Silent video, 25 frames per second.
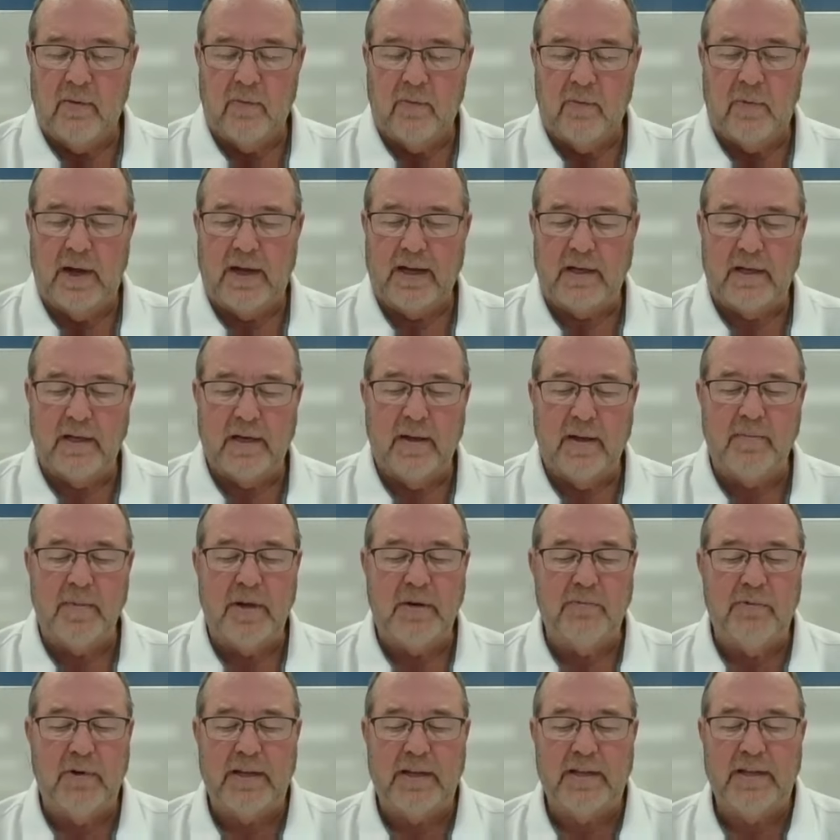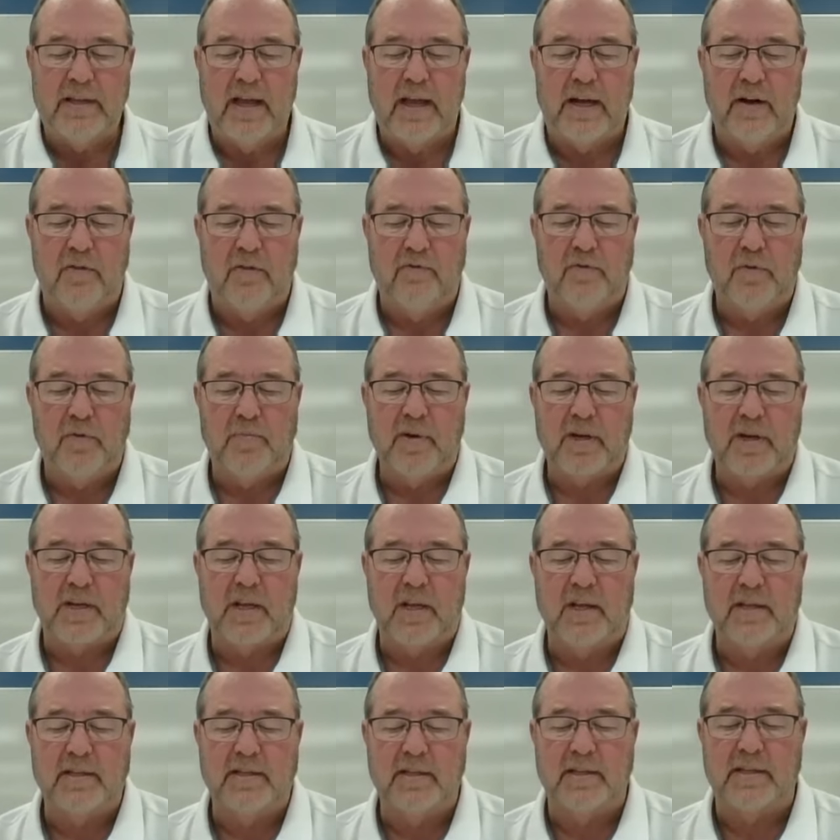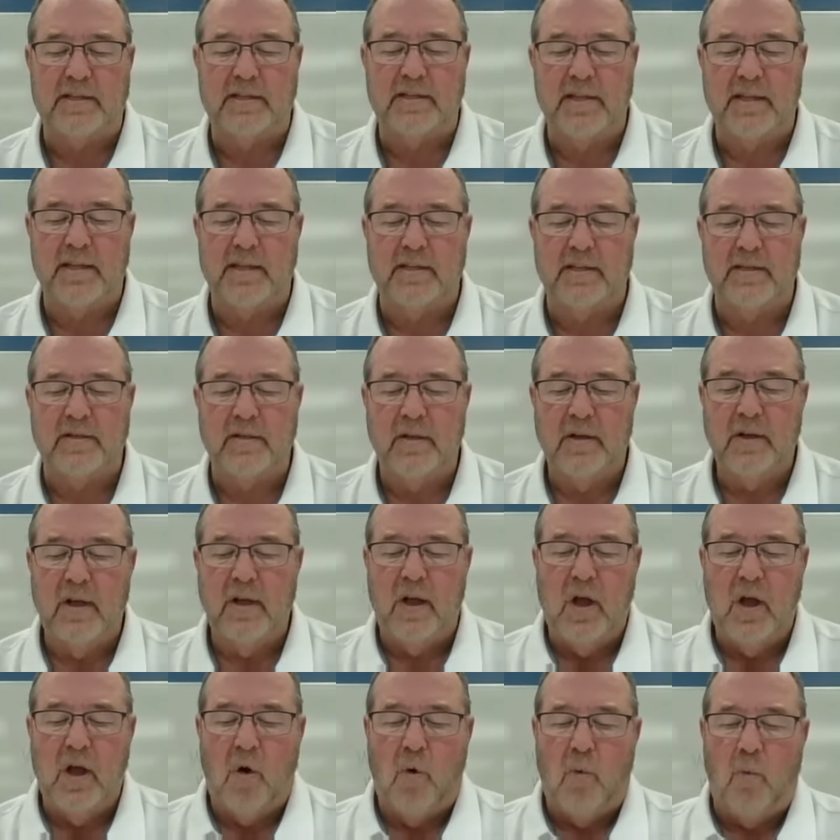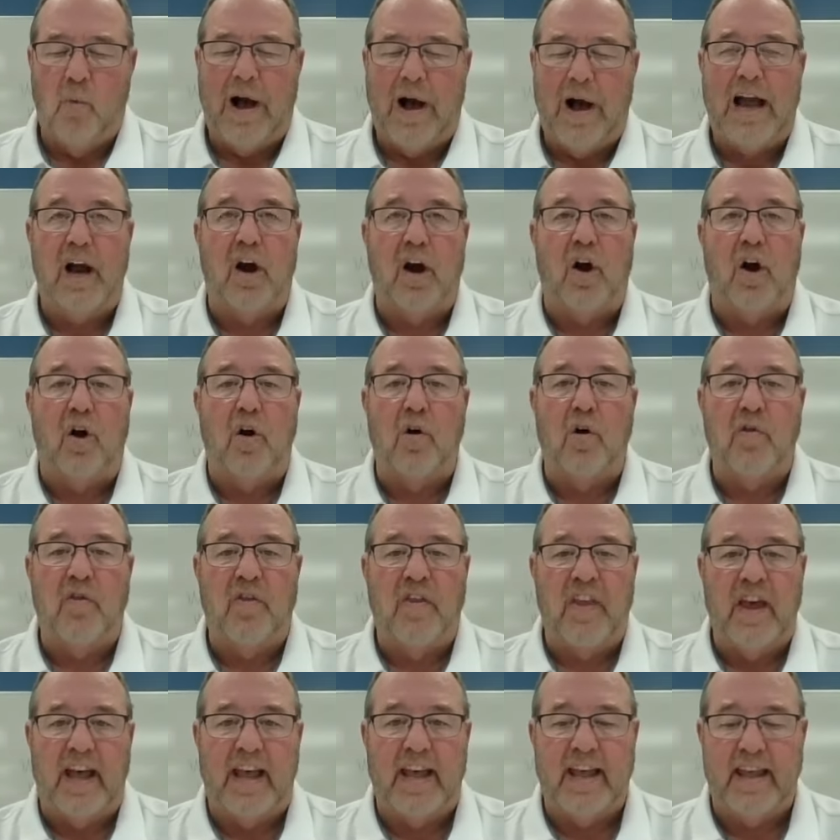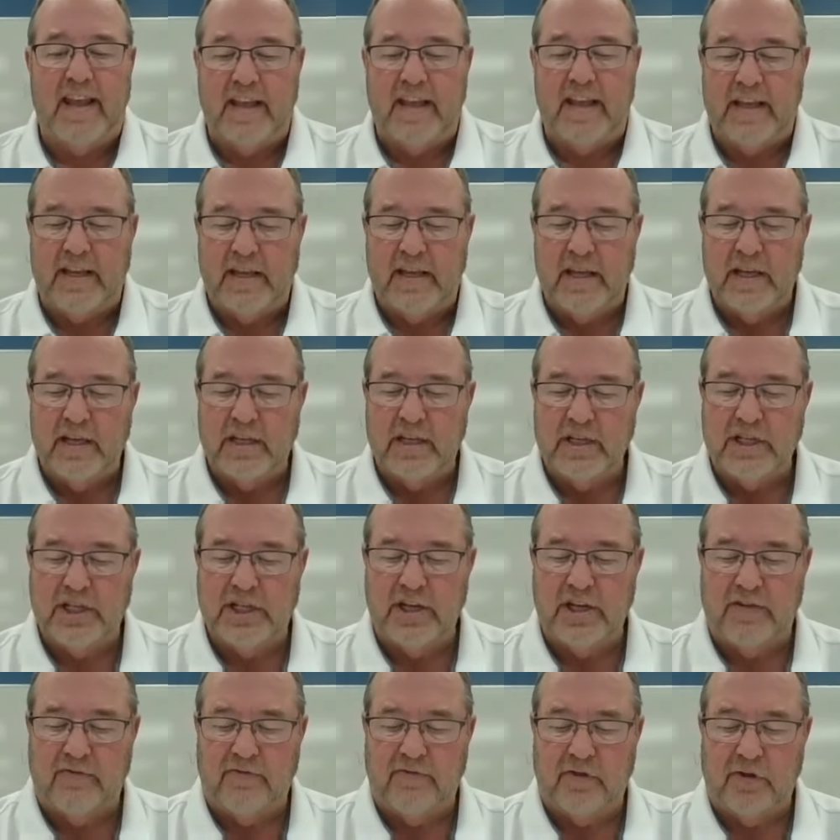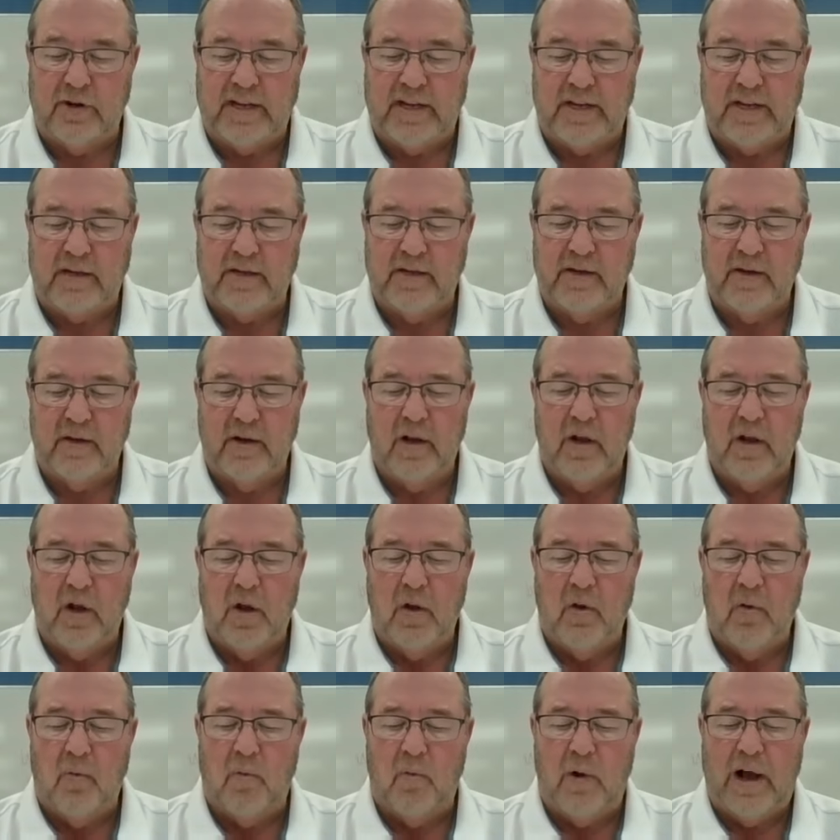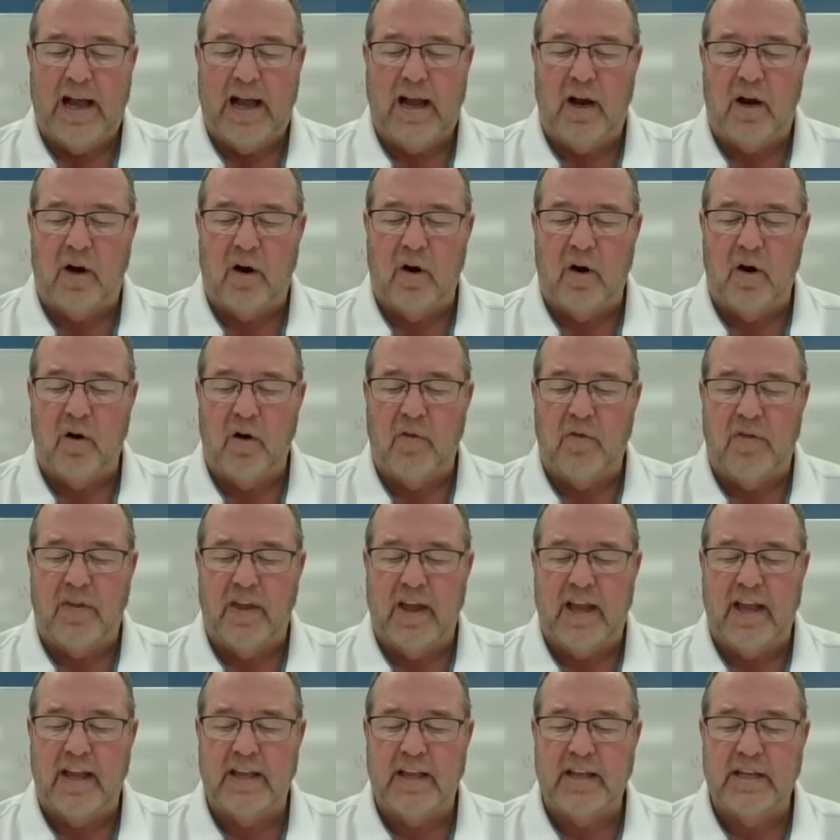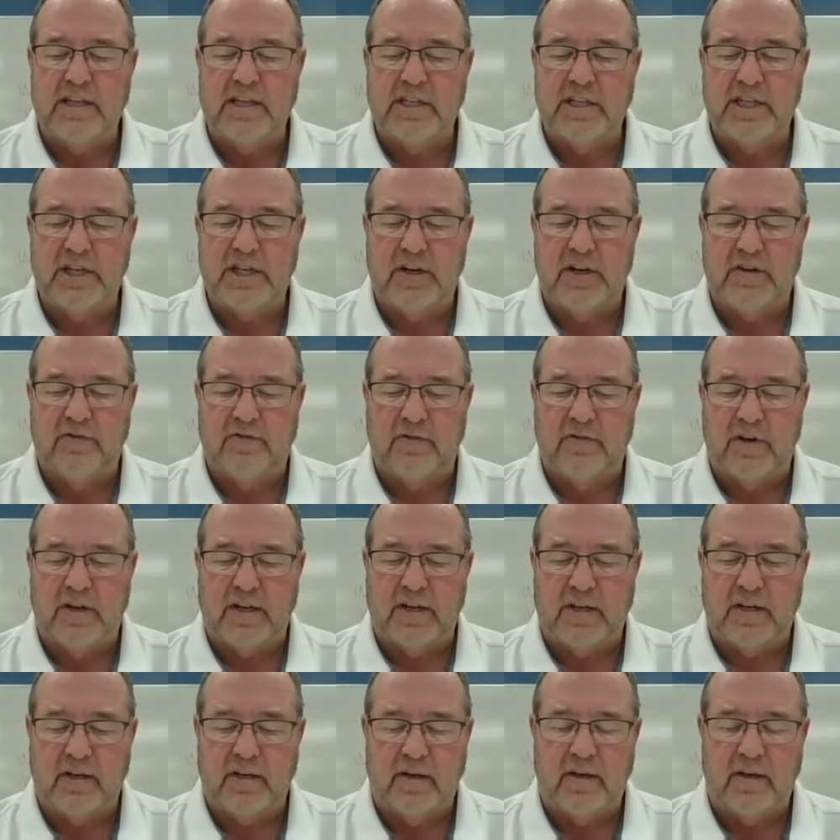Wait, let me read that over because it says, why are they shivering? Why are they shivering?